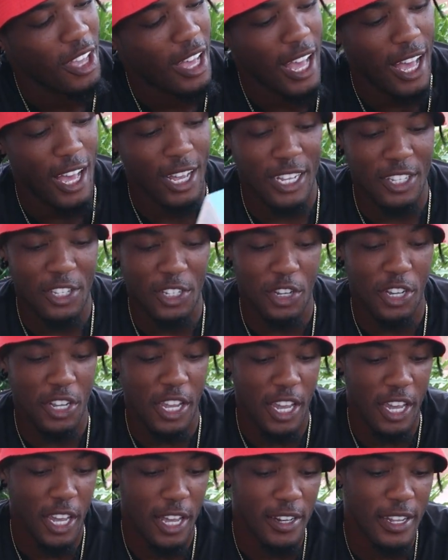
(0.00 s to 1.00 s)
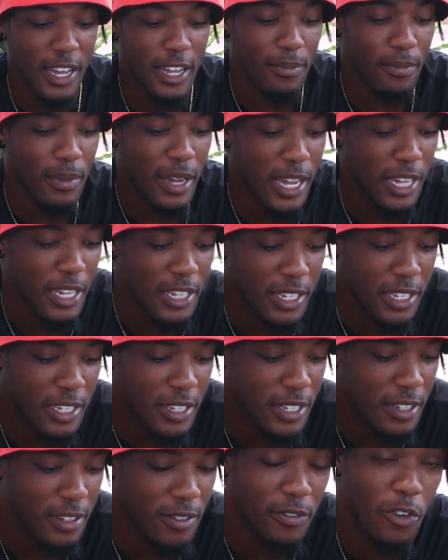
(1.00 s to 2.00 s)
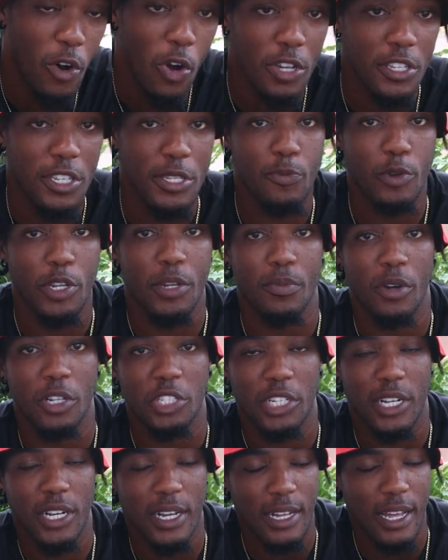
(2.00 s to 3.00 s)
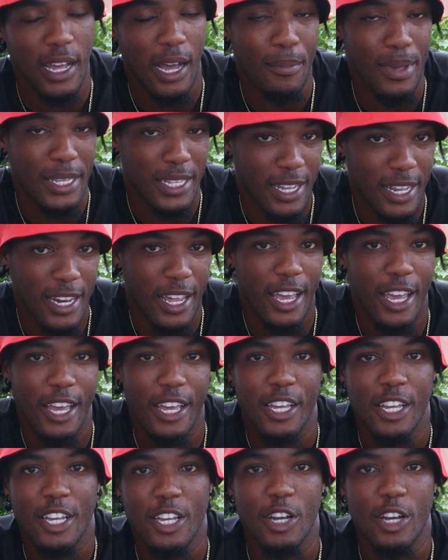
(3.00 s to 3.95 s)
As you can hear that my voice is pretty much a bit clear.